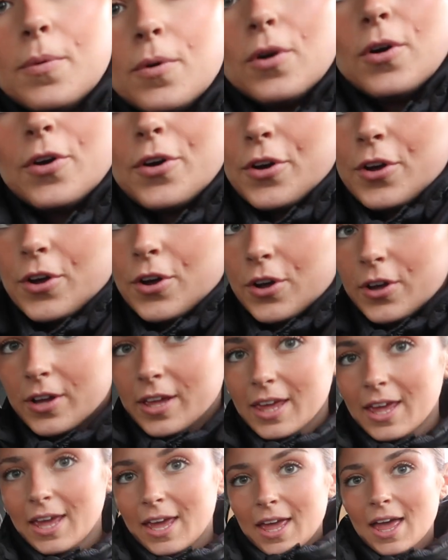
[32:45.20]

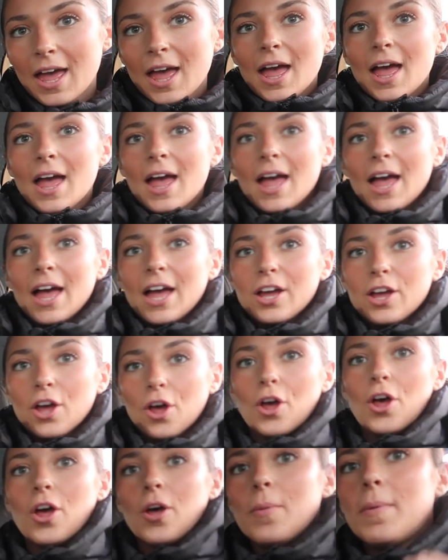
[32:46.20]
walkie,
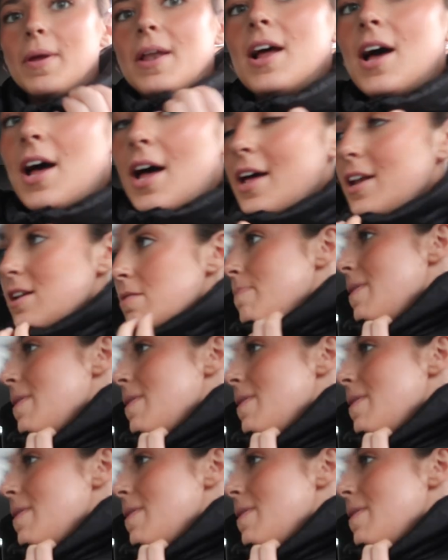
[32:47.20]
going on a